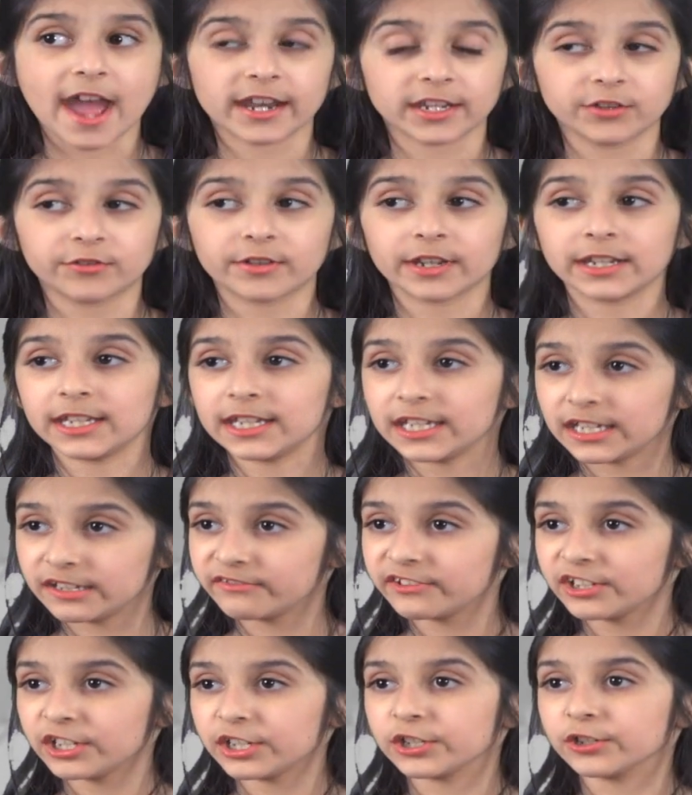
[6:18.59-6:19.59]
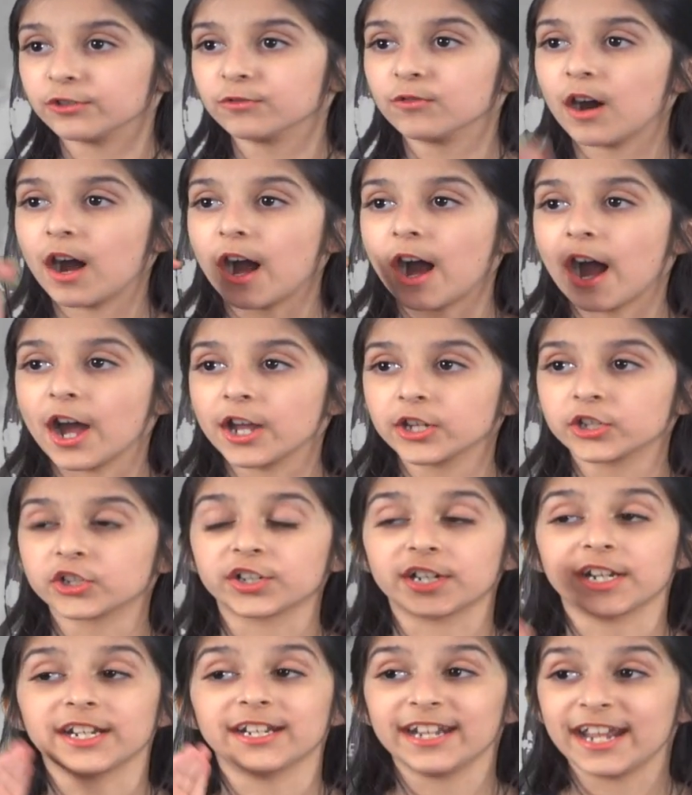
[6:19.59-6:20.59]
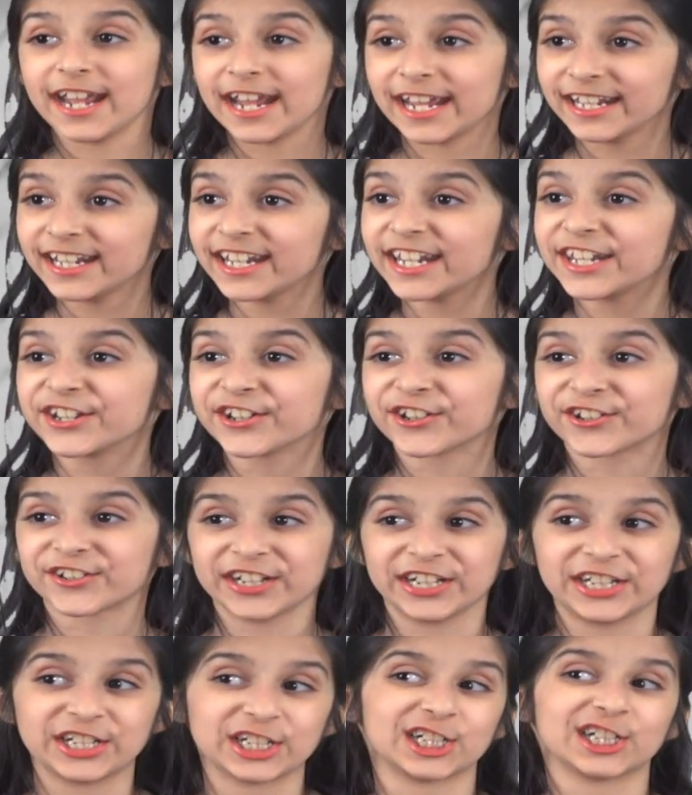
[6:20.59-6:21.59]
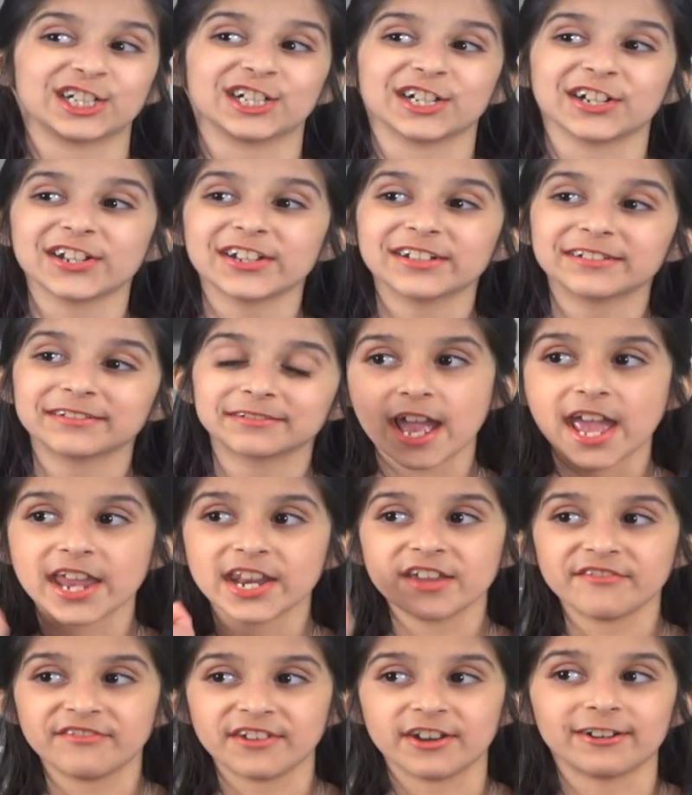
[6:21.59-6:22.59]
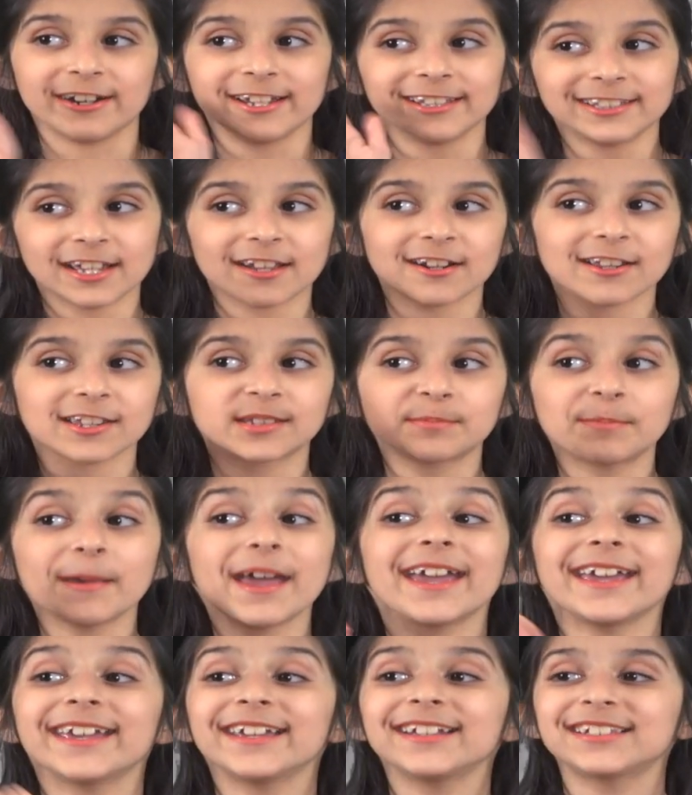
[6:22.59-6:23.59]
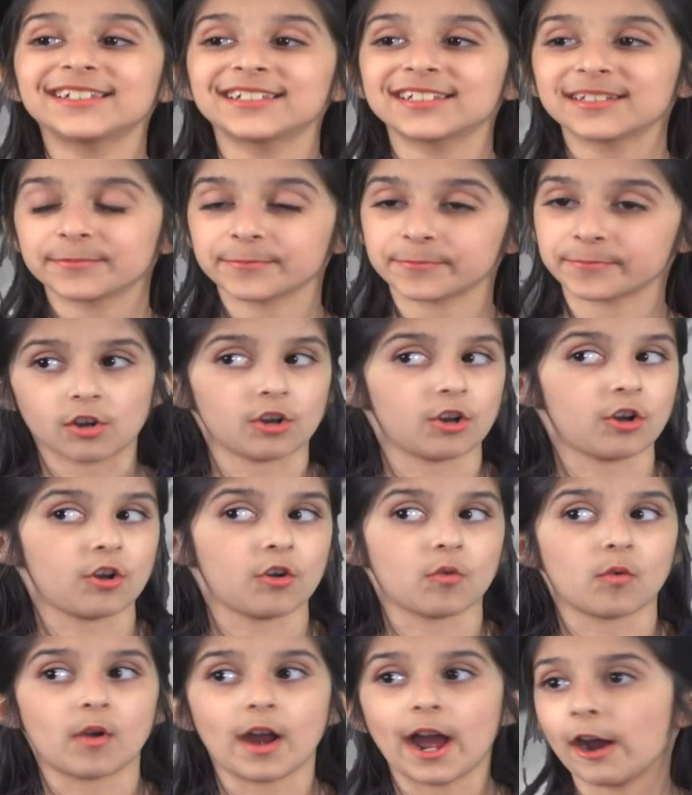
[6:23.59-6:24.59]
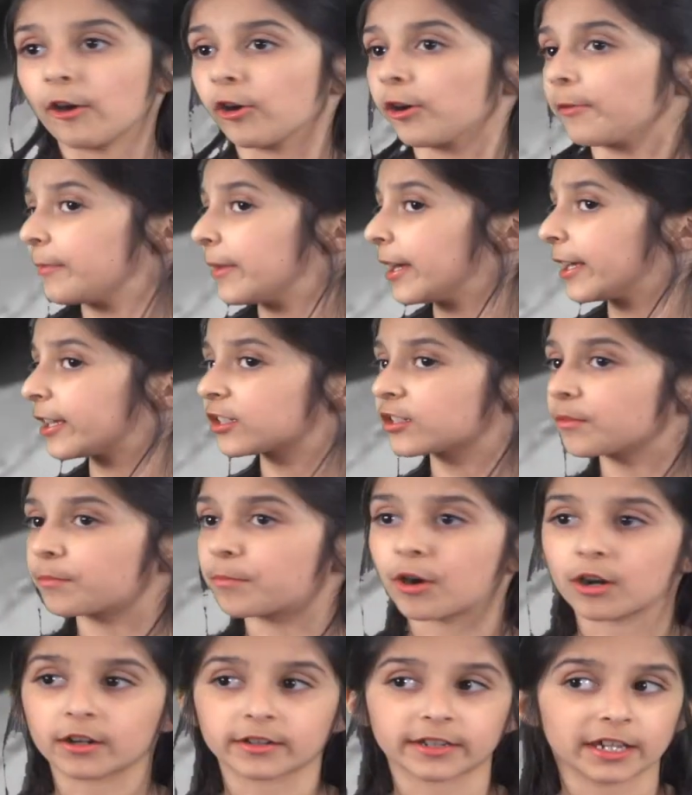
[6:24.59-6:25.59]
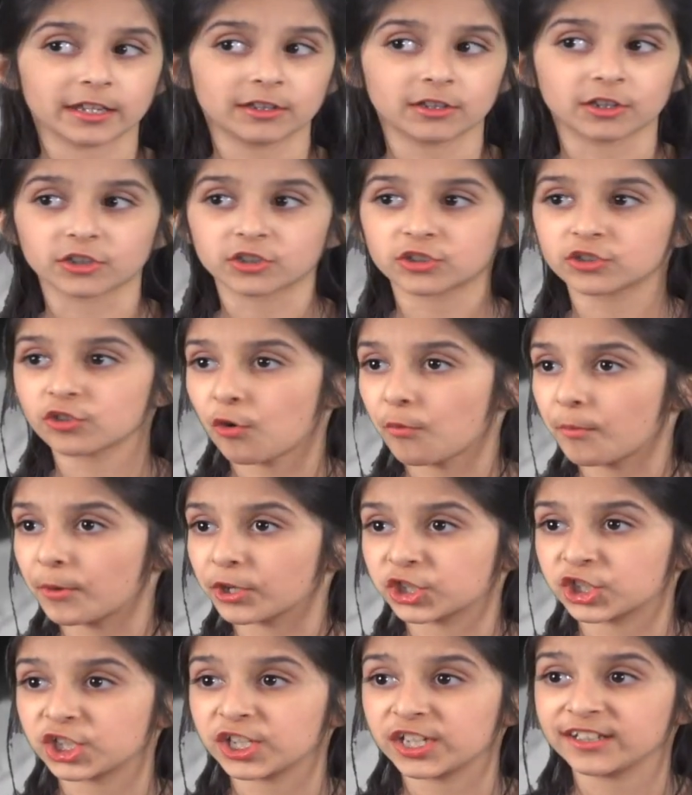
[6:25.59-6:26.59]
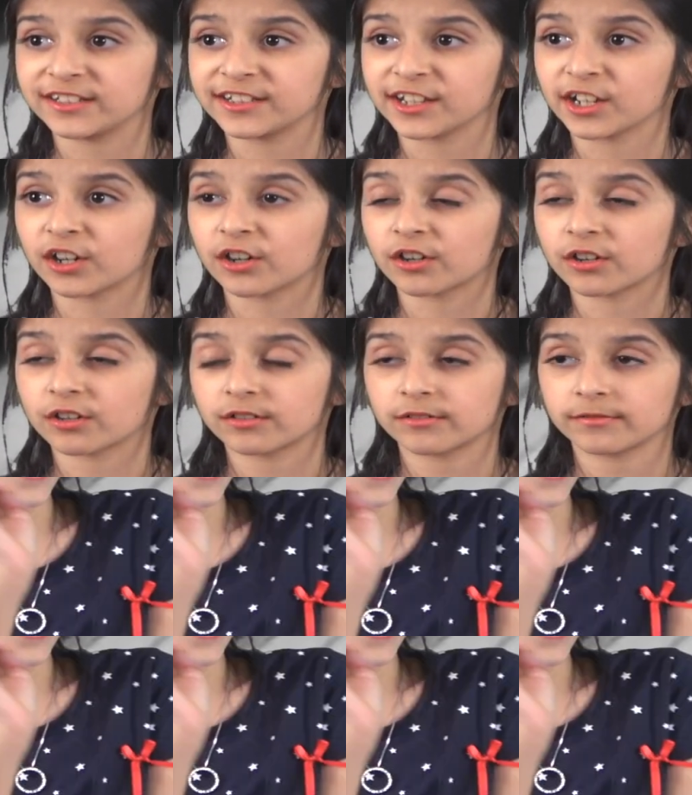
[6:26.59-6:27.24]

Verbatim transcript: And you could even do a 180-degree turn in a very little space. Oh wow, it makes the parking look so much easier.